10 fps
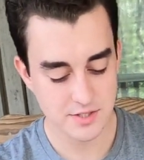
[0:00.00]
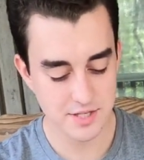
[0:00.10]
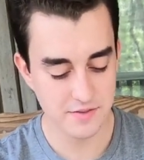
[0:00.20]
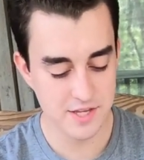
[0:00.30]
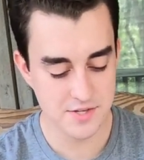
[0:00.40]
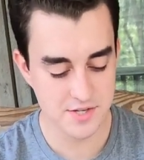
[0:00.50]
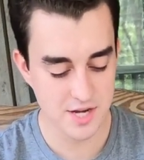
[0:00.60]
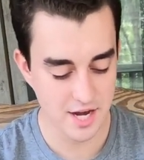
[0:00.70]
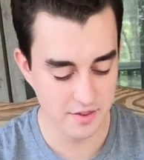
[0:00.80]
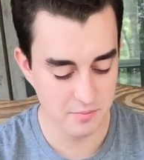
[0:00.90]
to this
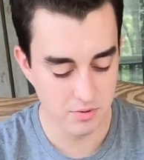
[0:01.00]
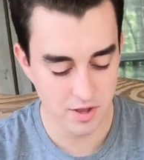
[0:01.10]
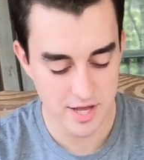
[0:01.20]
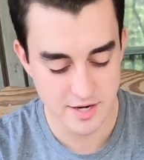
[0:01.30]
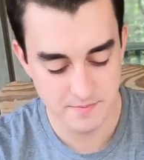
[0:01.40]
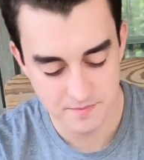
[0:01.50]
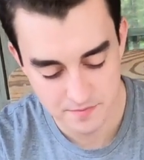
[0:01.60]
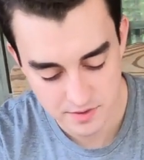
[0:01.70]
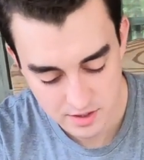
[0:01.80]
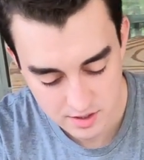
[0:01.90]
side of the blade,
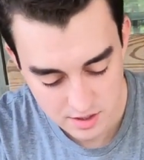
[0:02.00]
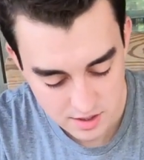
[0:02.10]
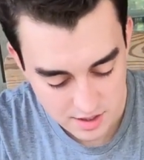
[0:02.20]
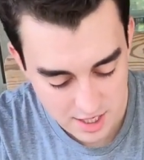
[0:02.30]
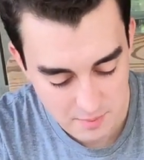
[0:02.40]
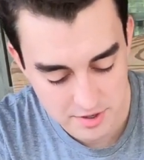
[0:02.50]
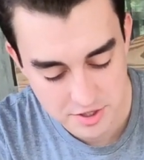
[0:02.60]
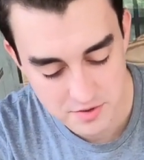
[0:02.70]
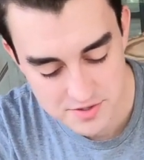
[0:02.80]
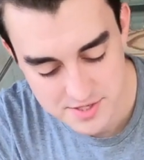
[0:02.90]
and I'm going
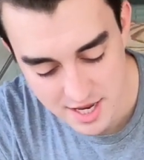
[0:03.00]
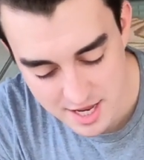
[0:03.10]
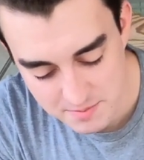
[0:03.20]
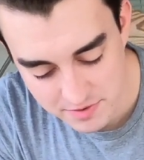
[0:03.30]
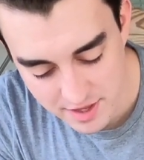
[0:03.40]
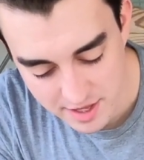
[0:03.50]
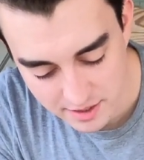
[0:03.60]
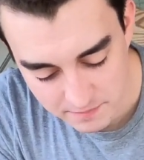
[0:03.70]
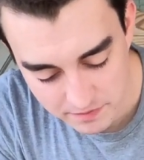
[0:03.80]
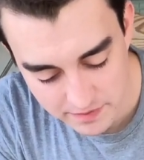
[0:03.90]
to do the same
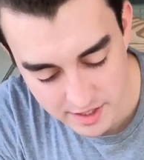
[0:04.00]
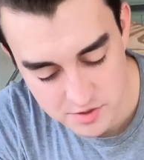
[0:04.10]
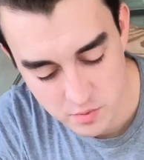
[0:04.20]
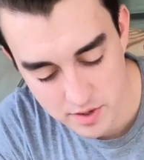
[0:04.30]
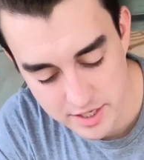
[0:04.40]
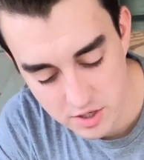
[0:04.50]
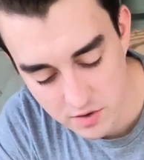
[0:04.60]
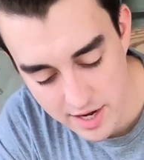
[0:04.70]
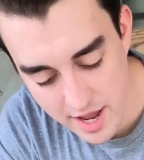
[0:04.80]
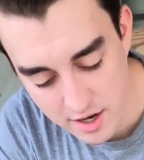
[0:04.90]
thing, that
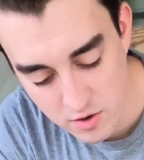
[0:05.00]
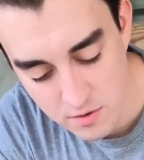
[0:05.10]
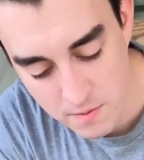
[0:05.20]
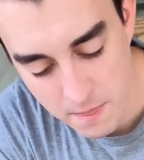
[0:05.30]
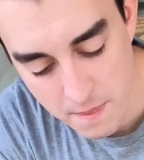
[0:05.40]
20-degree angle,